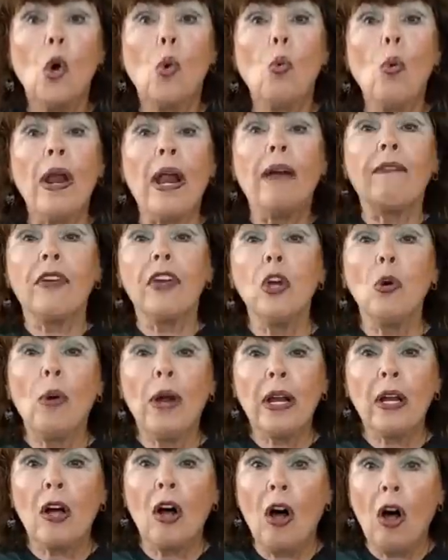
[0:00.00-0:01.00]
Whatever you
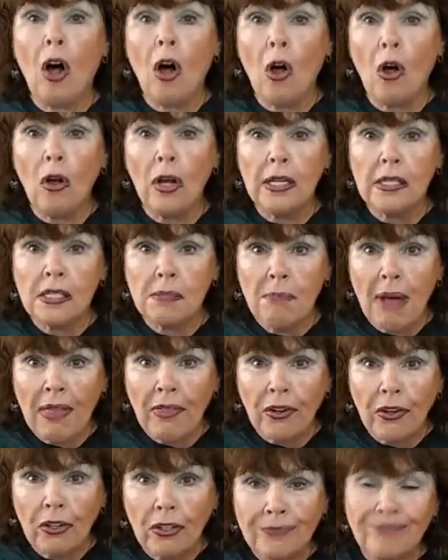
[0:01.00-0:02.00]
want to call his
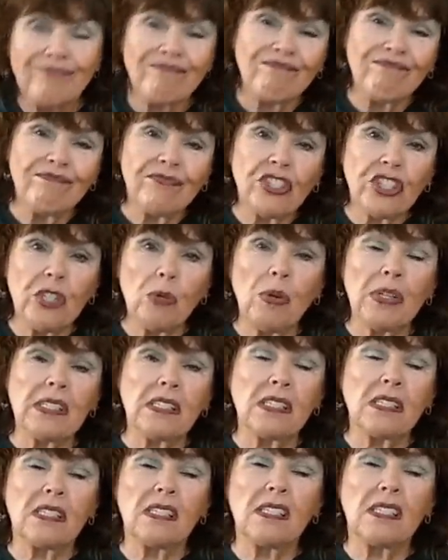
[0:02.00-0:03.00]
mother, she was
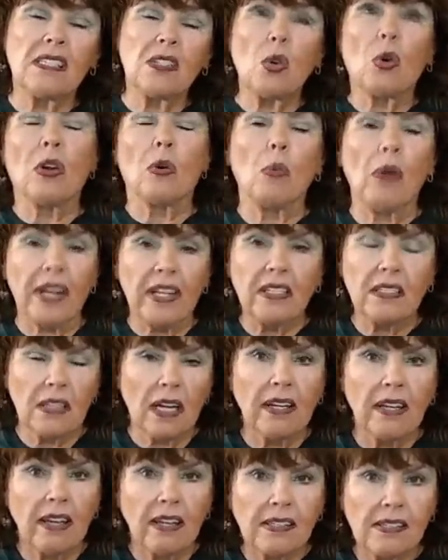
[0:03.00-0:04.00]
sort of white,
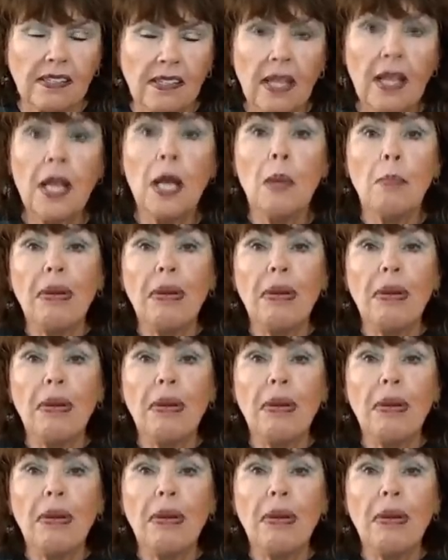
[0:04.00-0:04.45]
I guess.